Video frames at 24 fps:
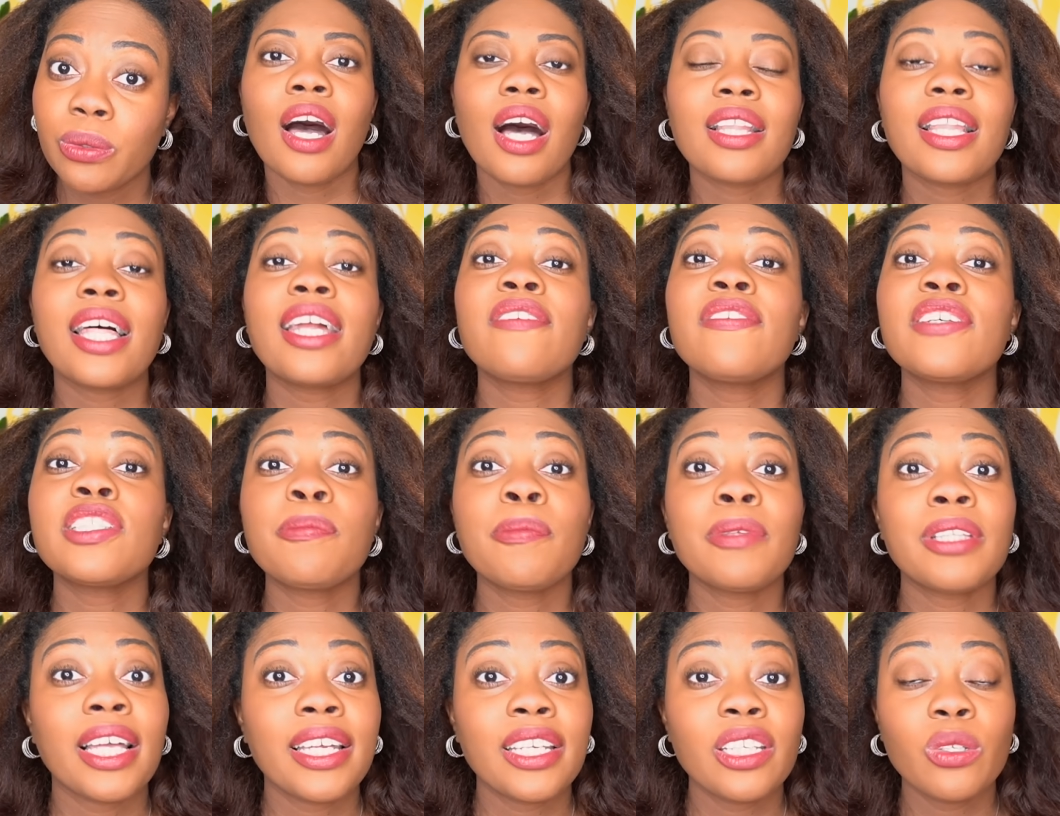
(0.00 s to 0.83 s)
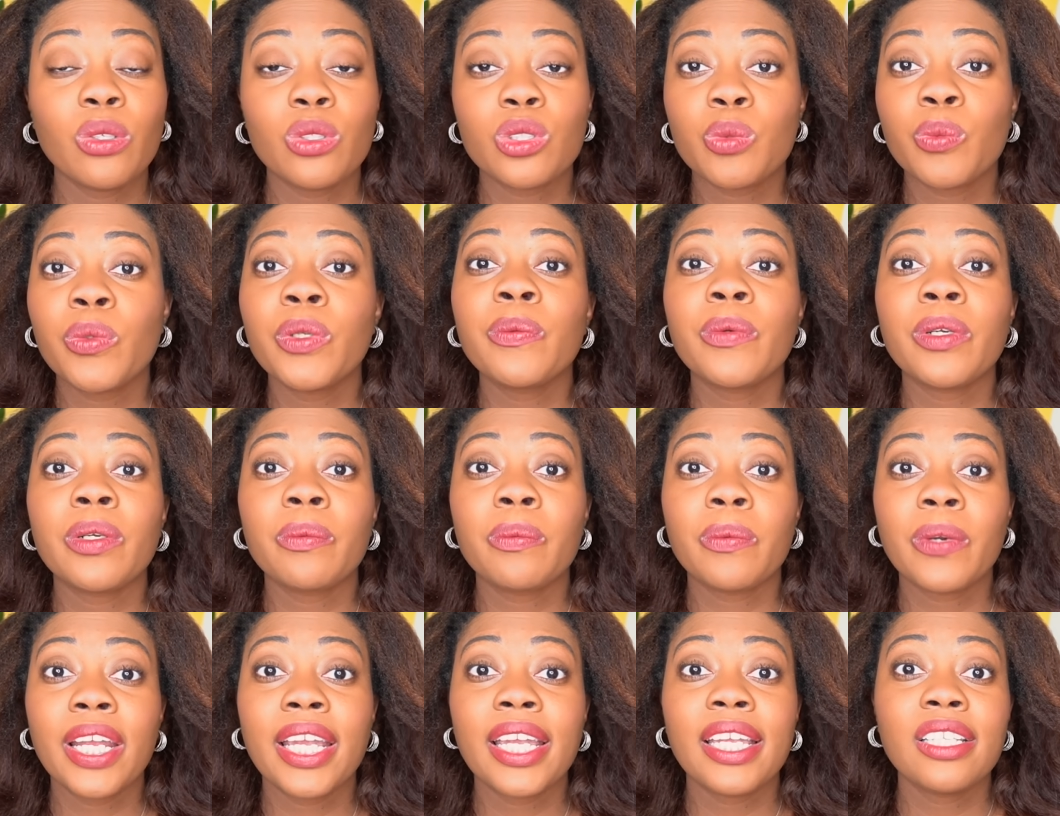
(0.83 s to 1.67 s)
A lot of us millennials, we were
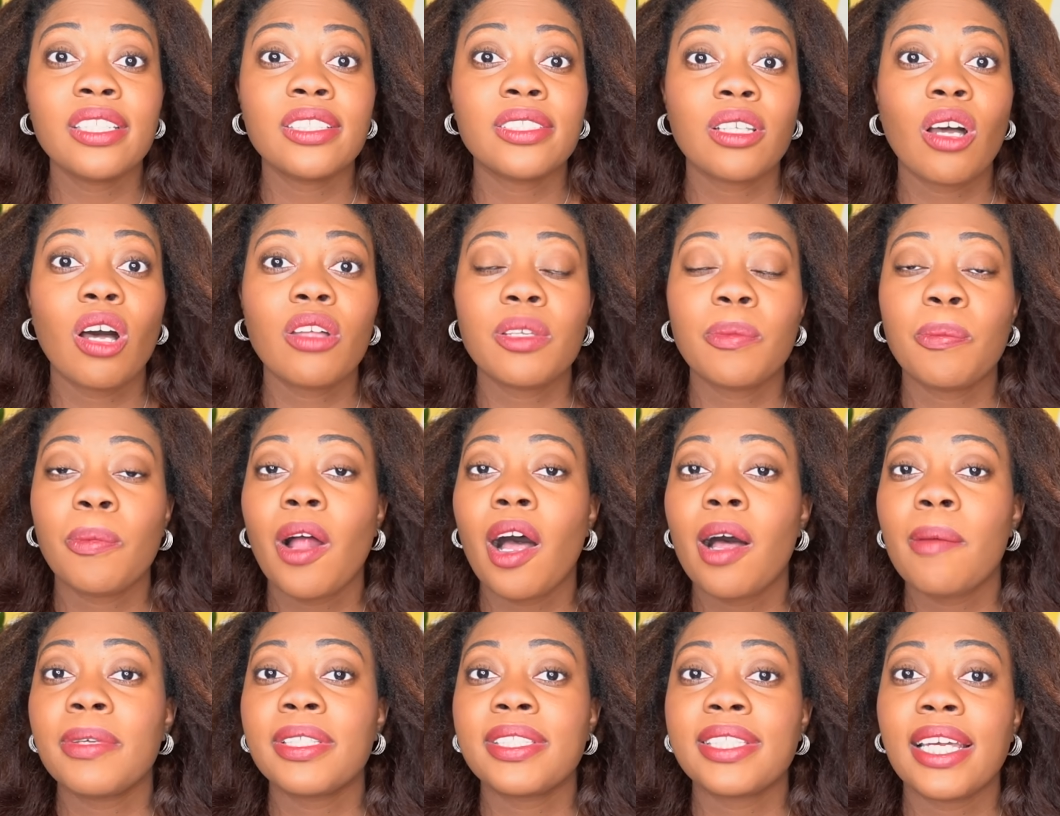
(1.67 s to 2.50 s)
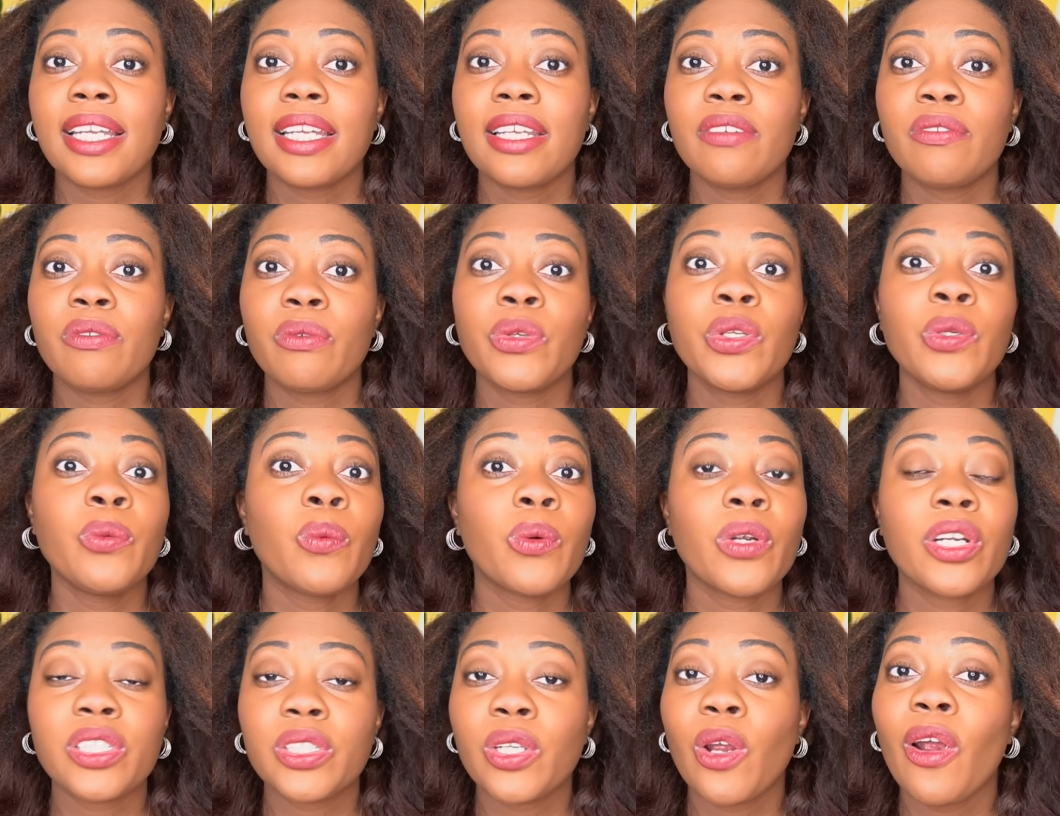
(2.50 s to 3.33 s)
raised on the promise that if we
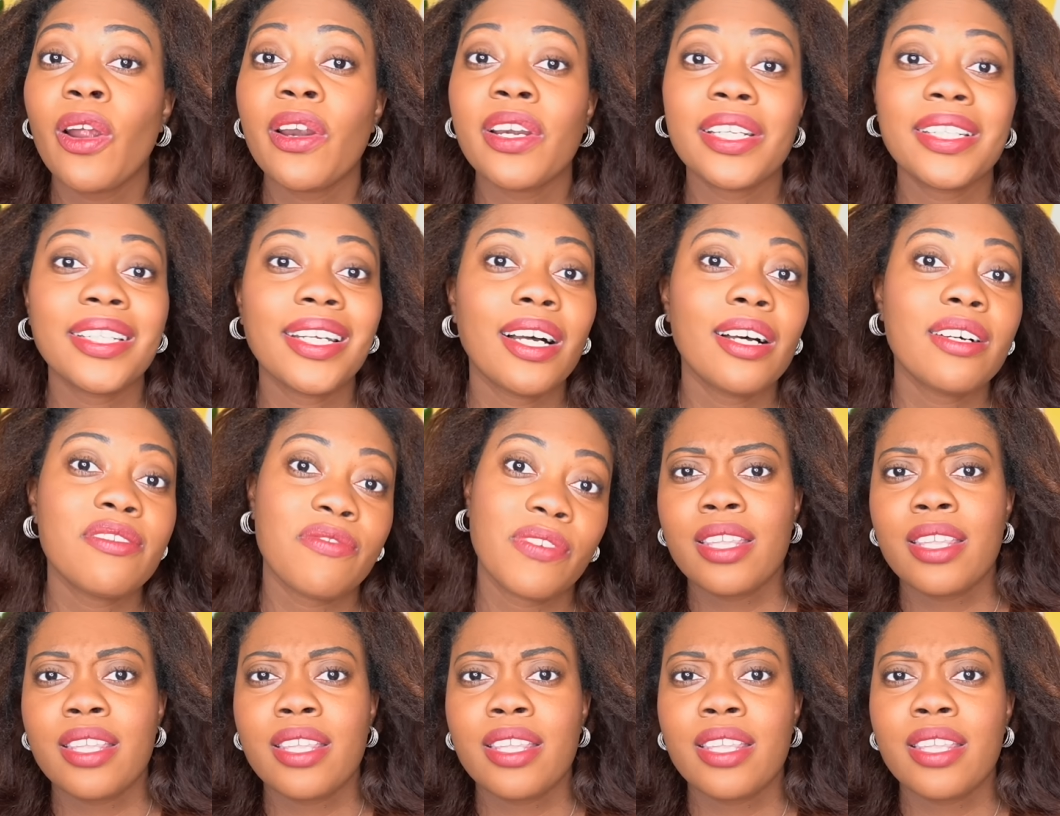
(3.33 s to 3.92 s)
worked hard enough,